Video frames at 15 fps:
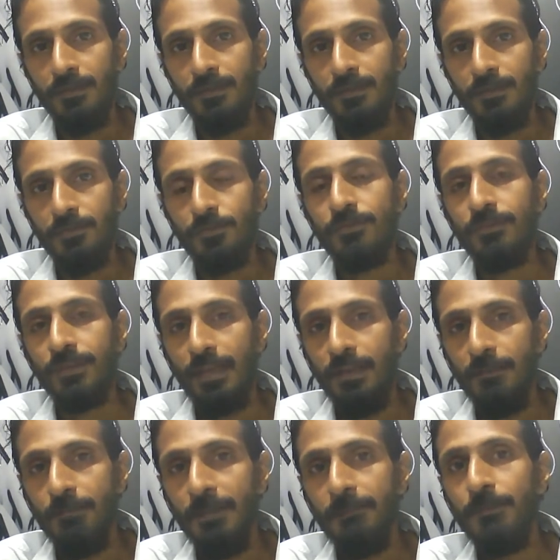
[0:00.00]
to tell
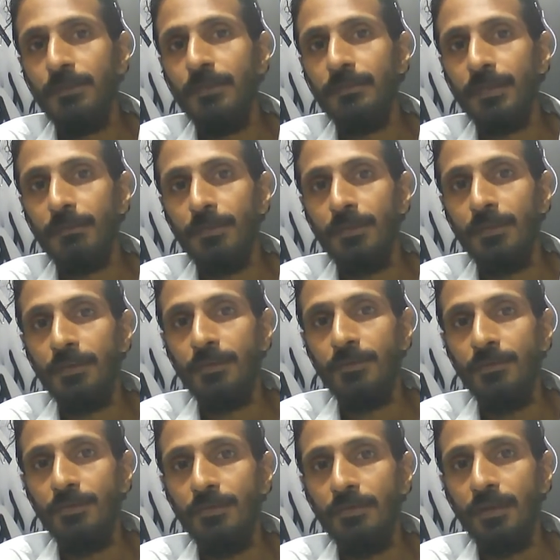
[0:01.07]
people in Tamil
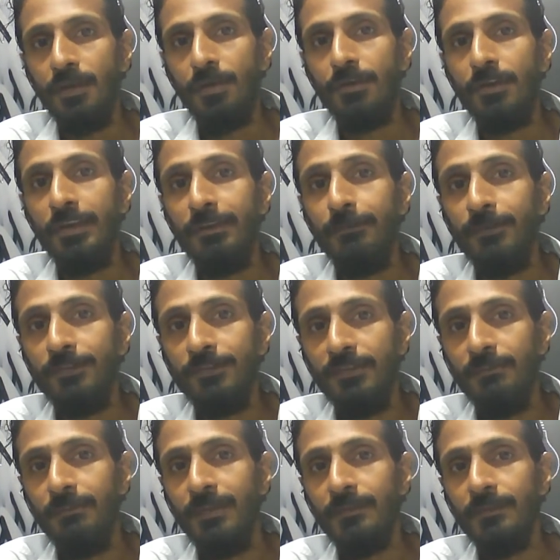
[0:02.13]
Nadu on
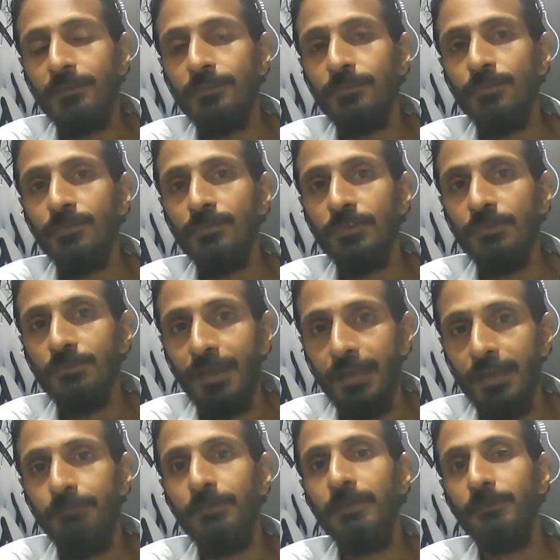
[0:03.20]
linguistic basis to
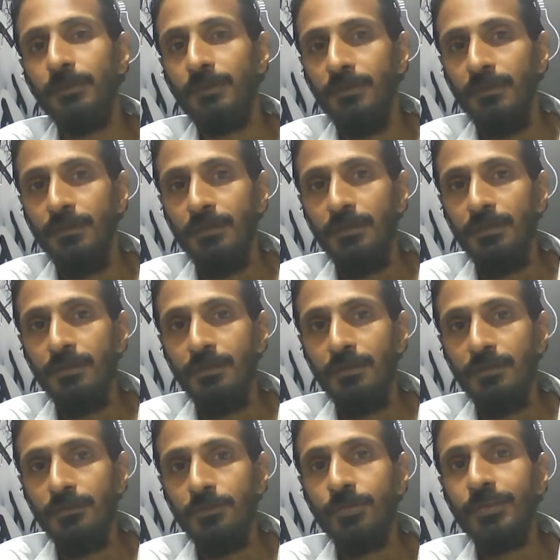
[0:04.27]
divide people,
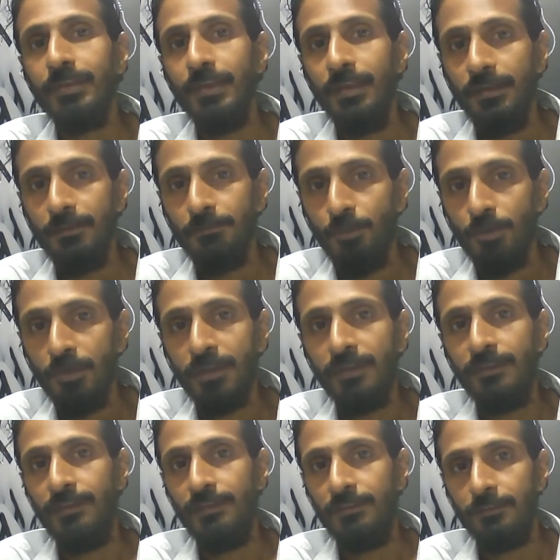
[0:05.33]
to create a
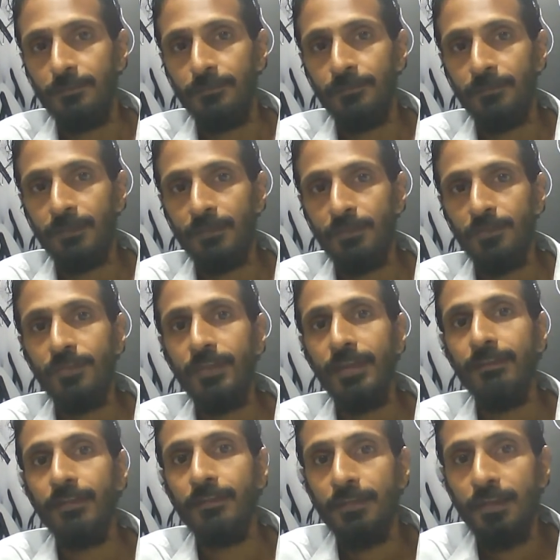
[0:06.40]
polarization, to say
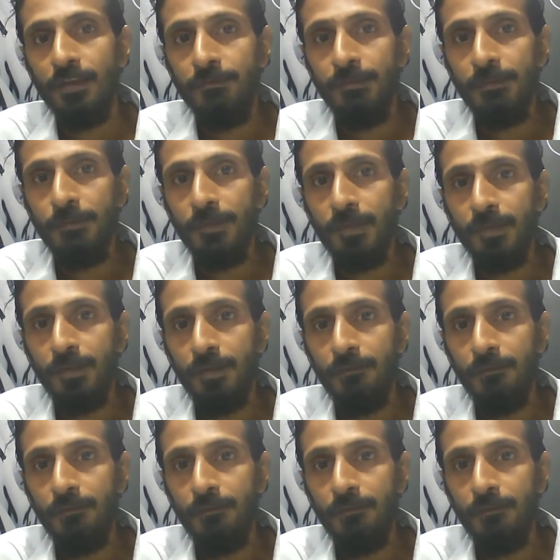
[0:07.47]
that Telugu people are not